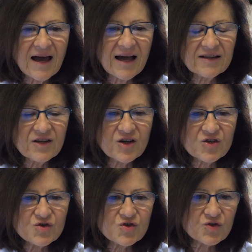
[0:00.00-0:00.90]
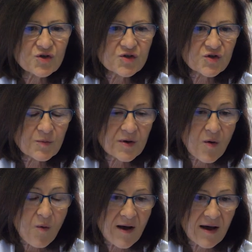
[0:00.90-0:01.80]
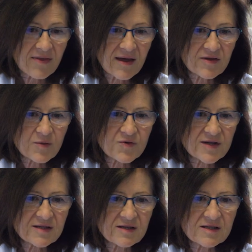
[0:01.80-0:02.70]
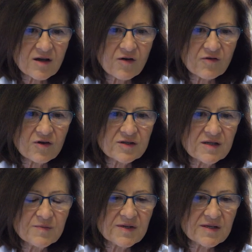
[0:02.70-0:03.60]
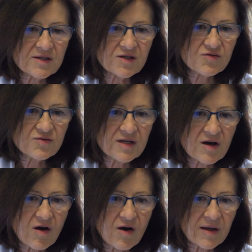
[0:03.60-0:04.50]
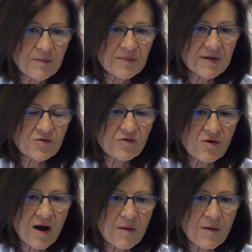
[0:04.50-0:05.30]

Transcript: And you should also be aware that the presence of anti-PL3 or MPO